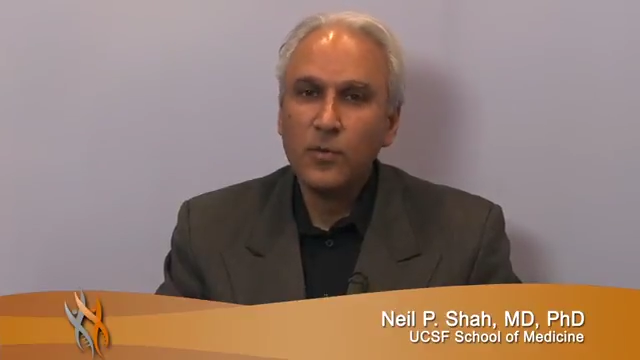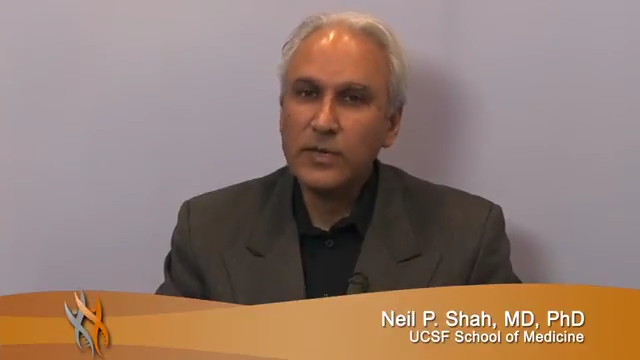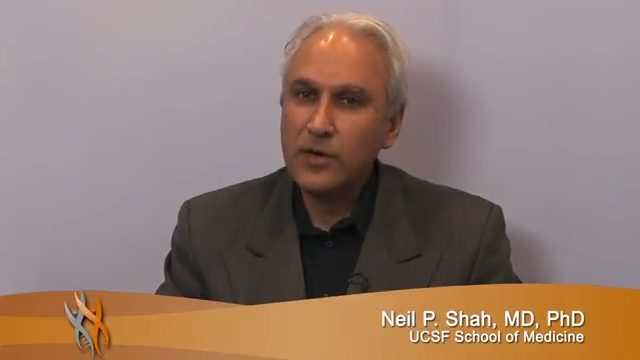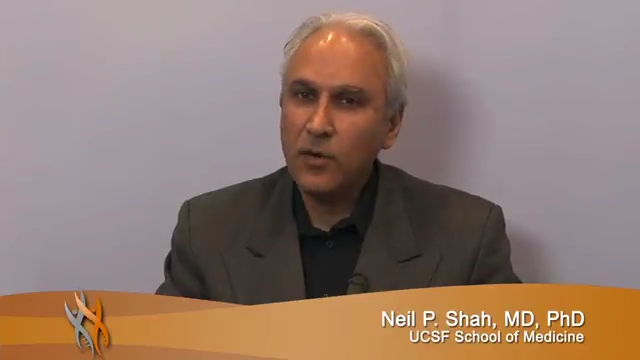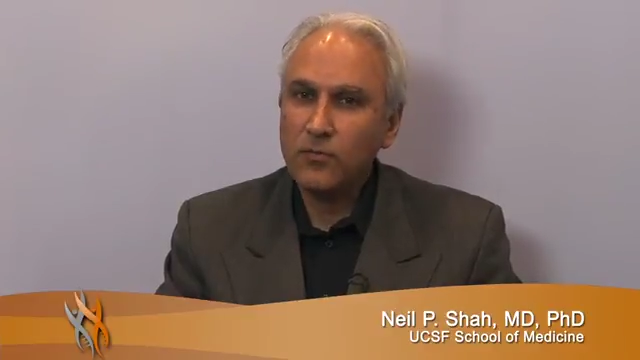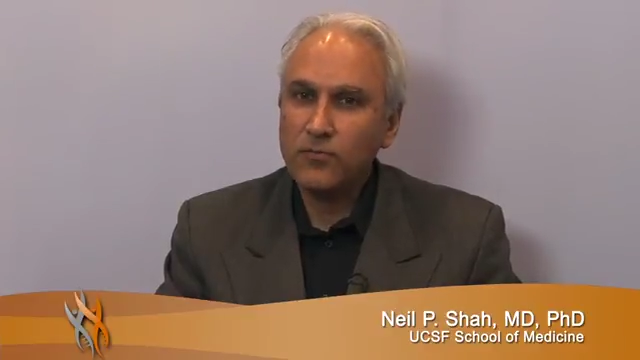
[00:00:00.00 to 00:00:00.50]
We
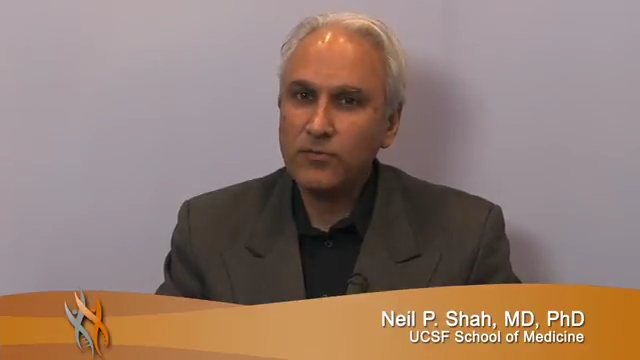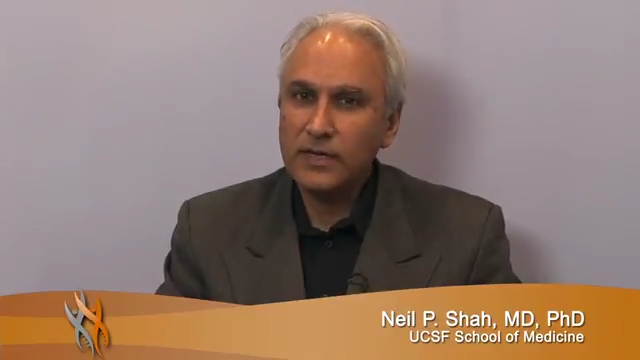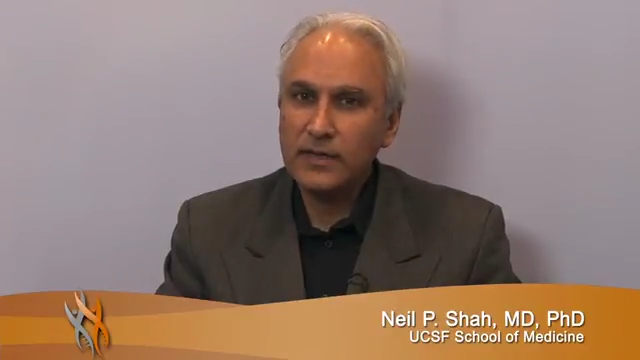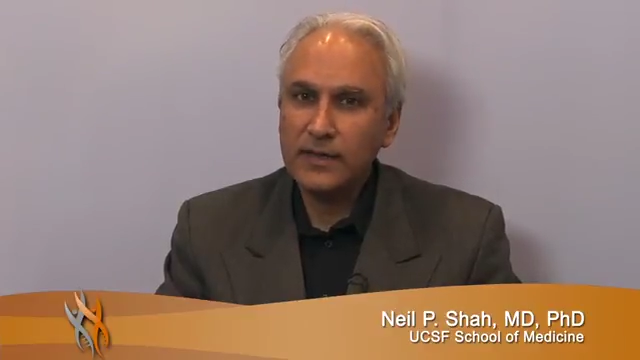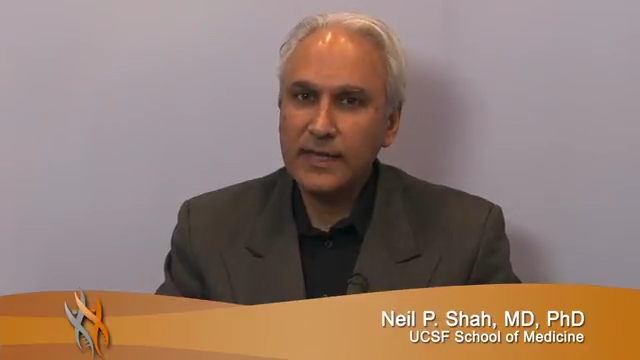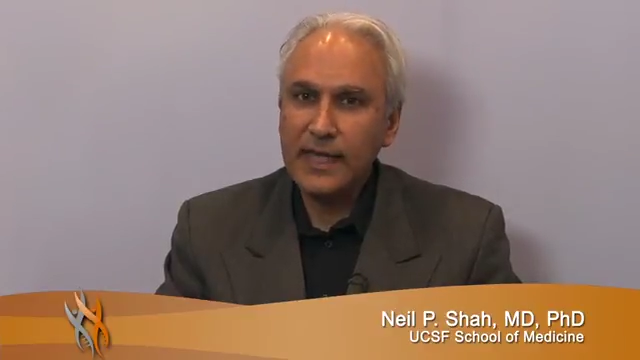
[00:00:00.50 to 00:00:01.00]
don't
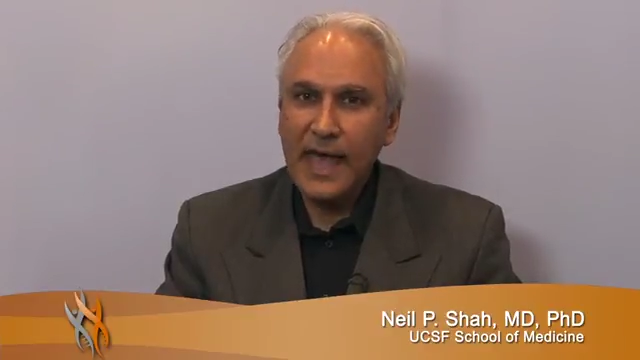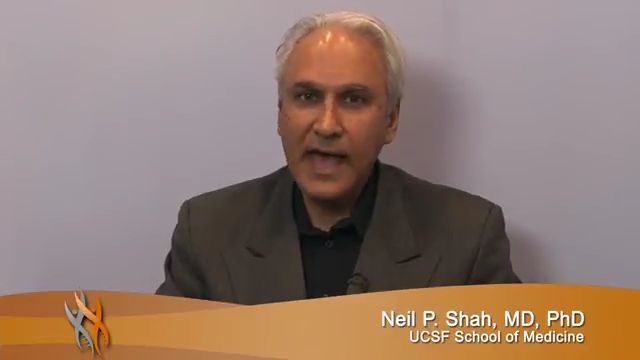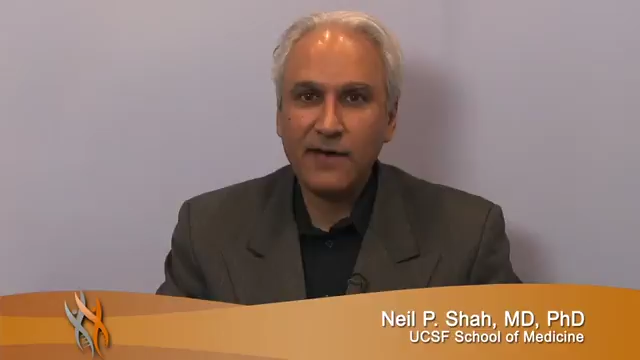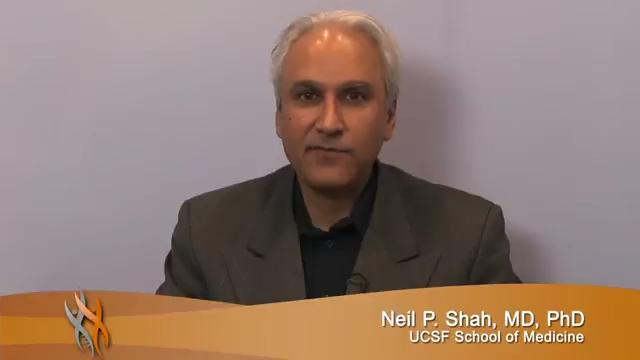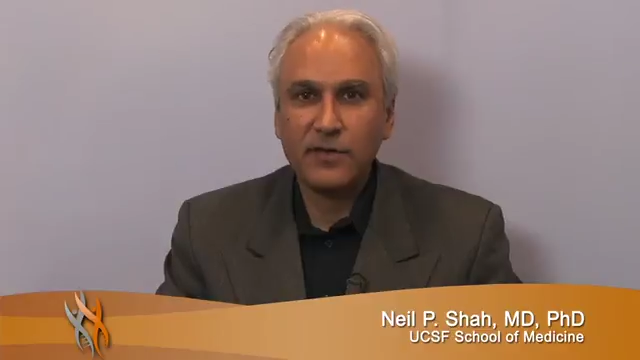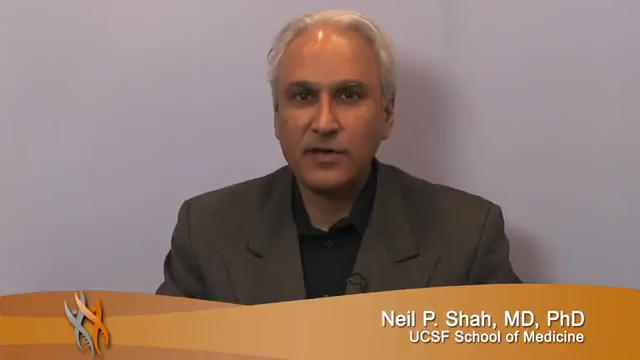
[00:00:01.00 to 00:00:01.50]
really
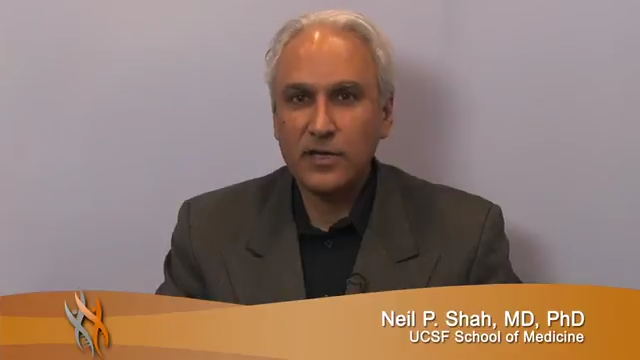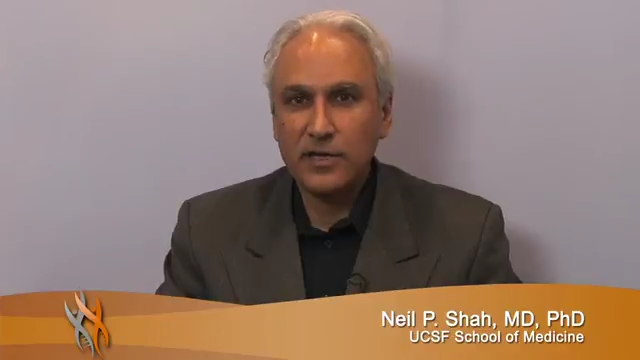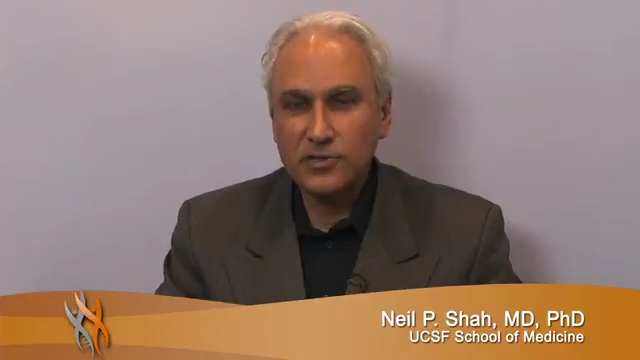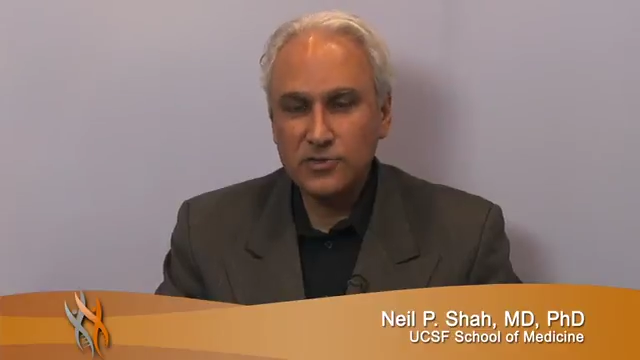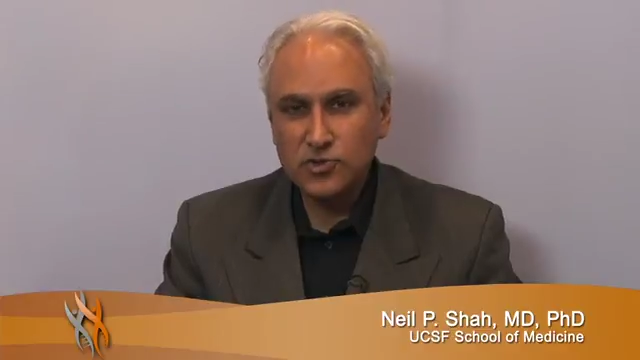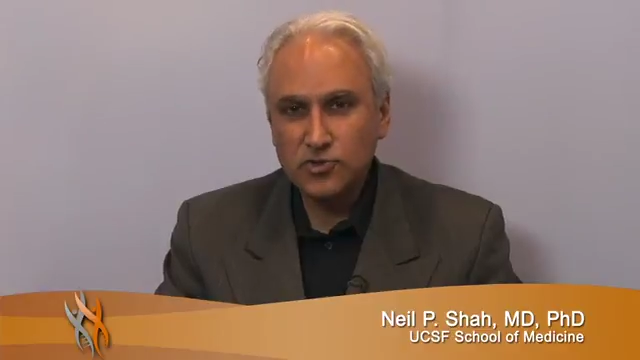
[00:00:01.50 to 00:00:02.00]
have
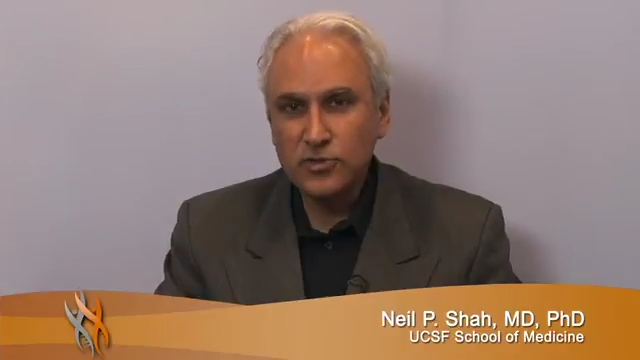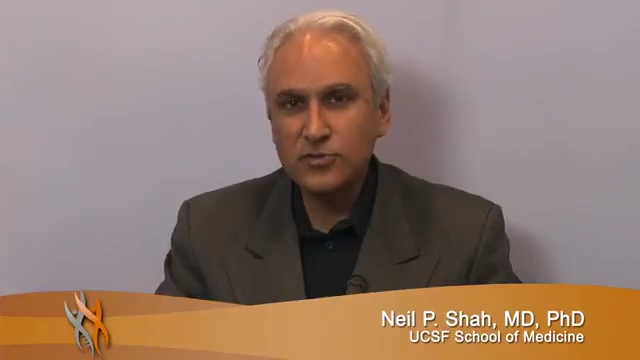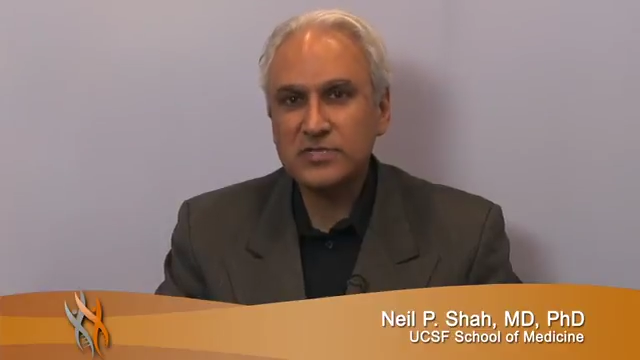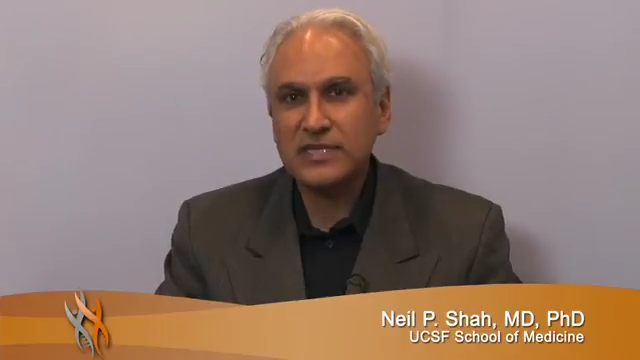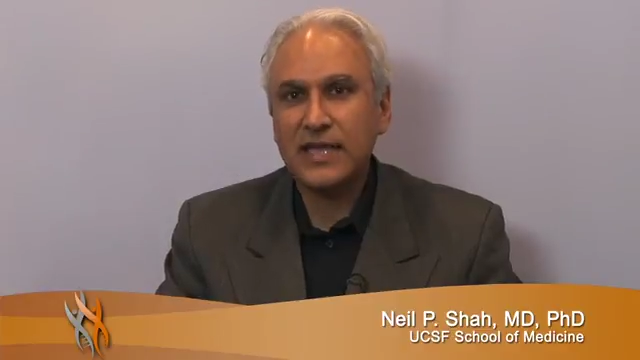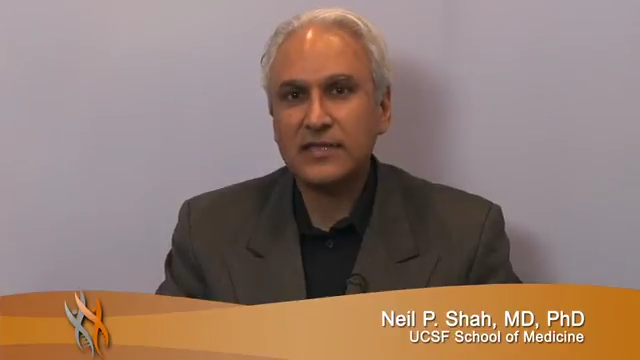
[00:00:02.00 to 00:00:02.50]
a true
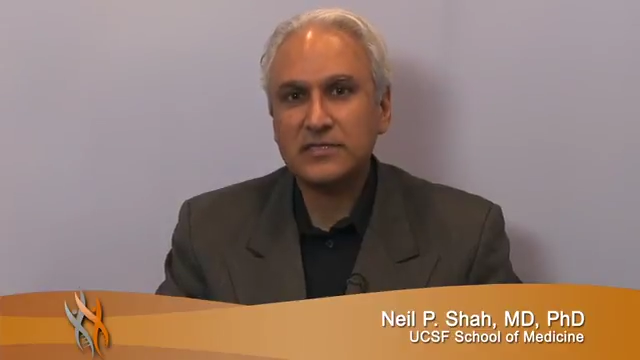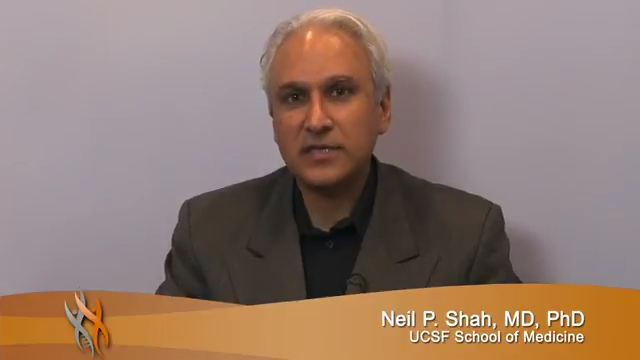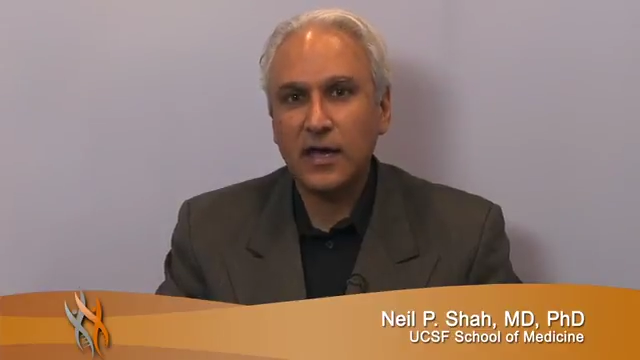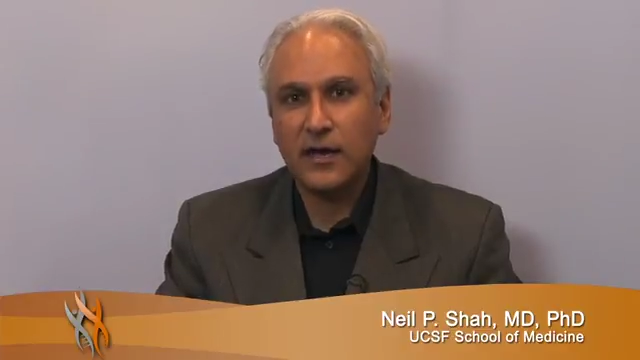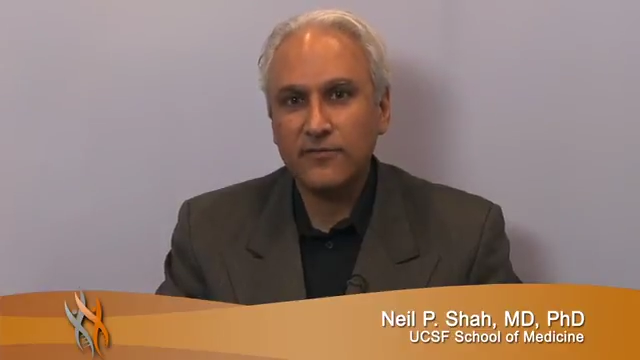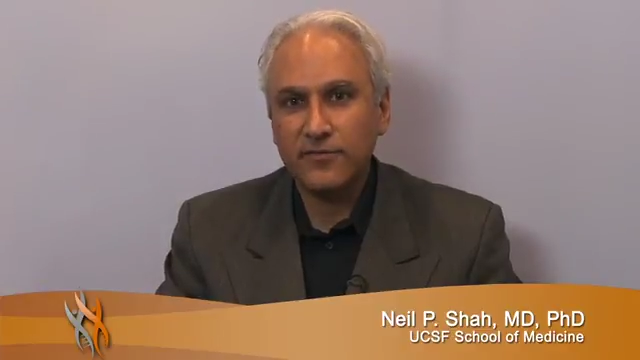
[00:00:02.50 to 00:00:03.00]
sense
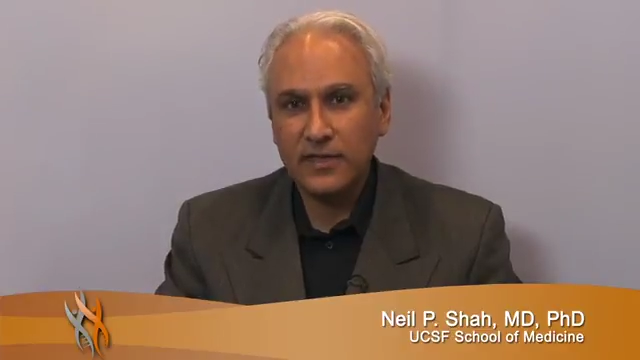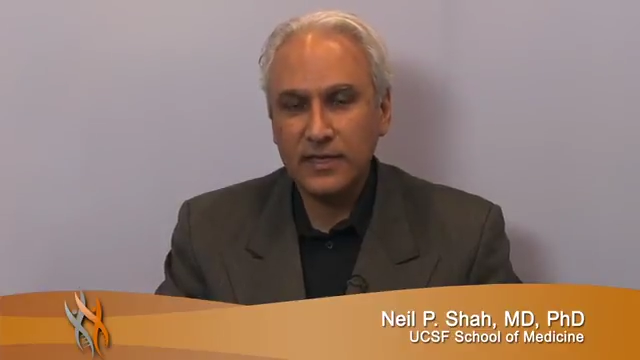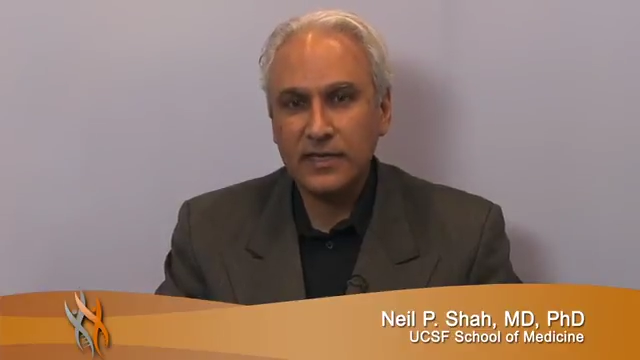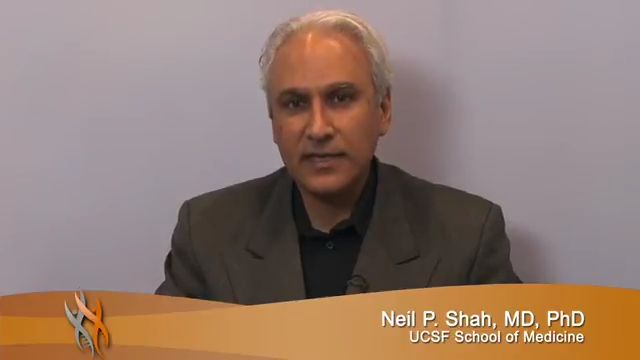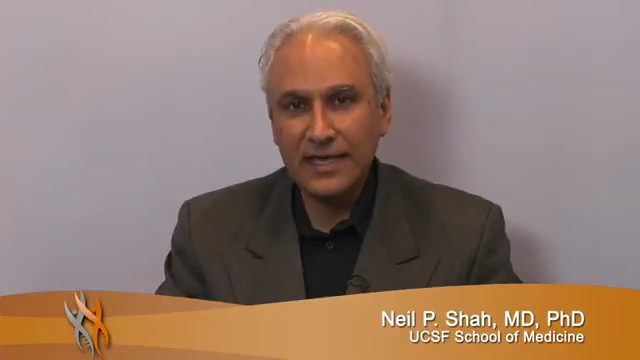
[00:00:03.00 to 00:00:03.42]
of the